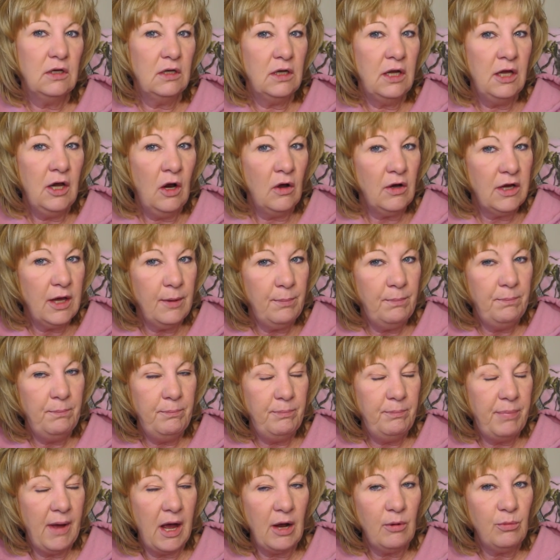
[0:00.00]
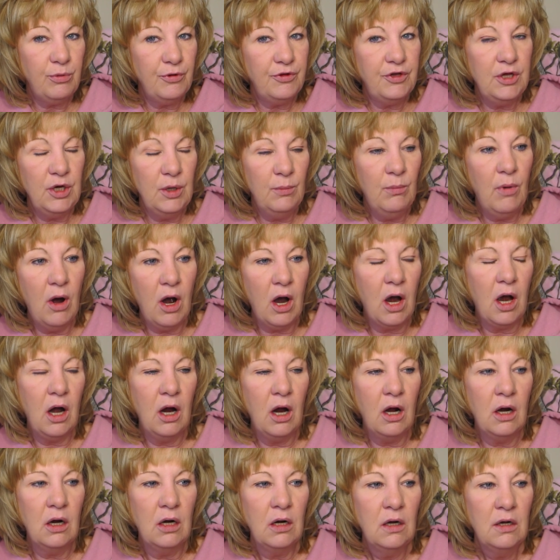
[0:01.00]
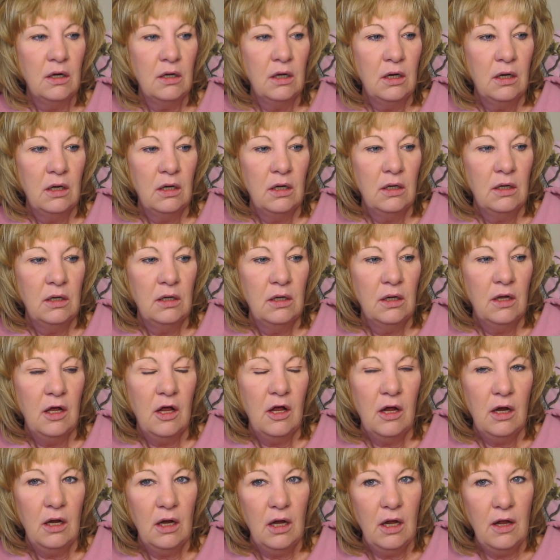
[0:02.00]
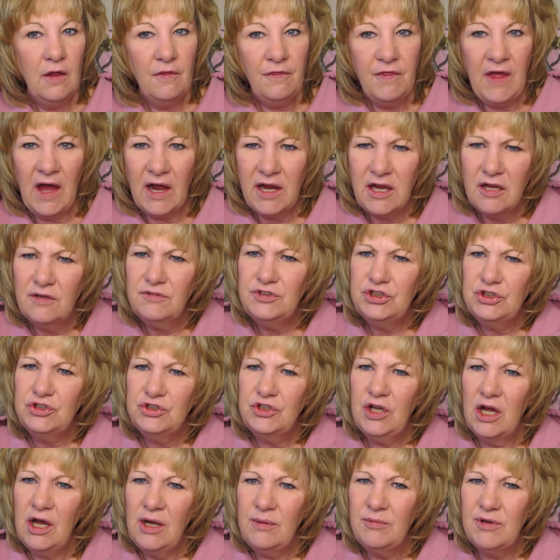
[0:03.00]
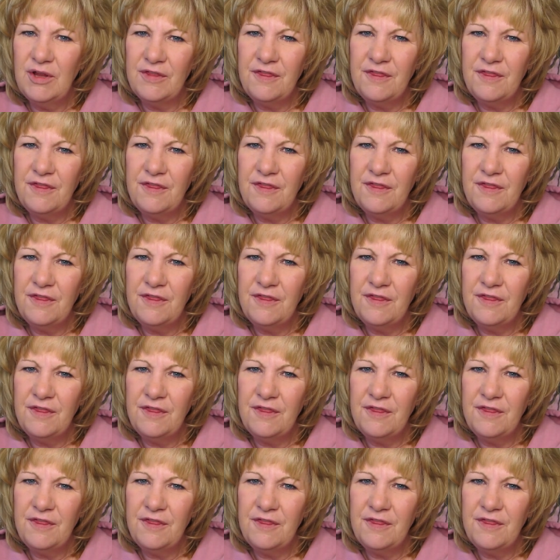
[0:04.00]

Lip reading: and I'll get back with you tomorrow. That gives you time to